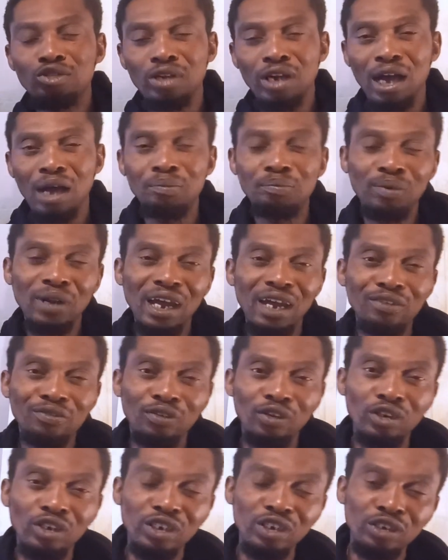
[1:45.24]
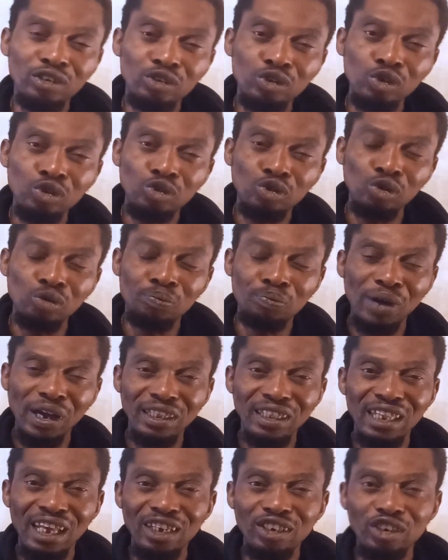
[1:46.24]
apply for the YouTube
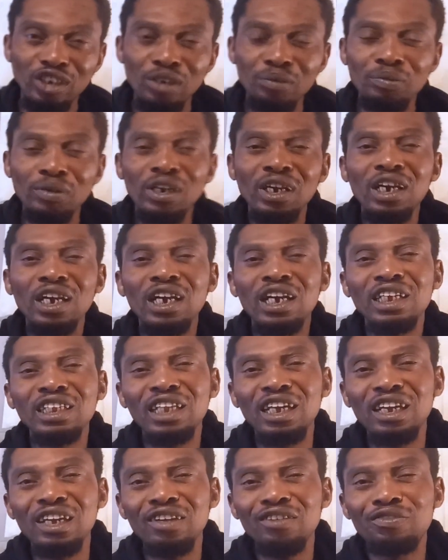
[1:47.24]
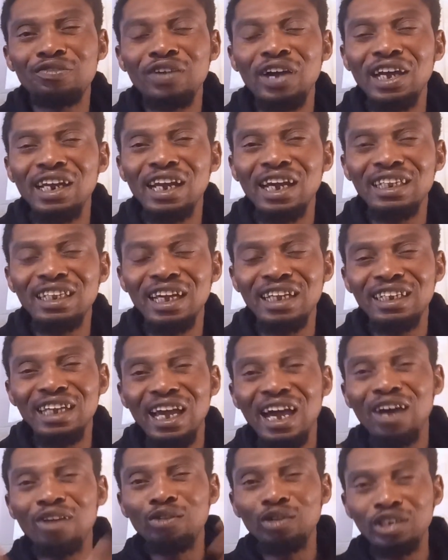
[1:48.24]
partnership, they find out that they
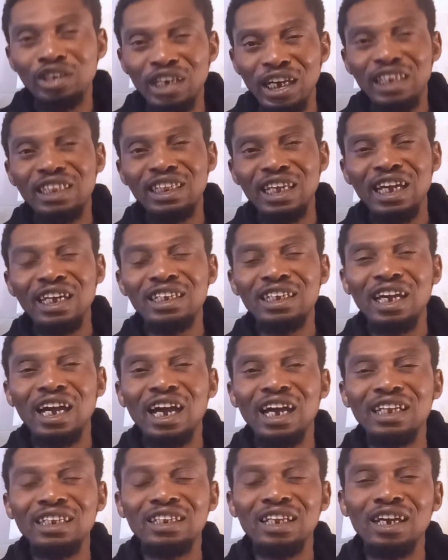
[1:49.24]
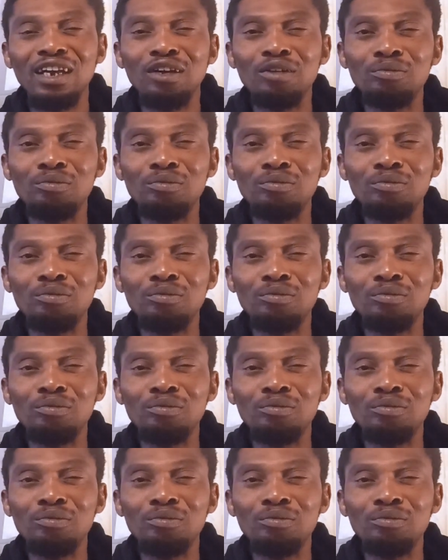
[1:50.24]
are rejected, and